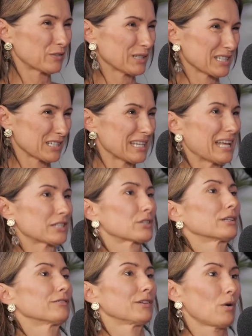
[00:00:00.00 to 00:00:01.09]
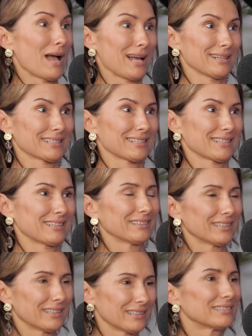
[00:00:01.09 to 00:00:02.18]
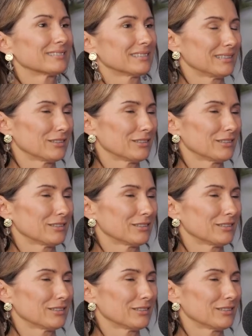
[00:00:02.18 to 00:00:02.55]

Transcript: For it to naturally flow out, and then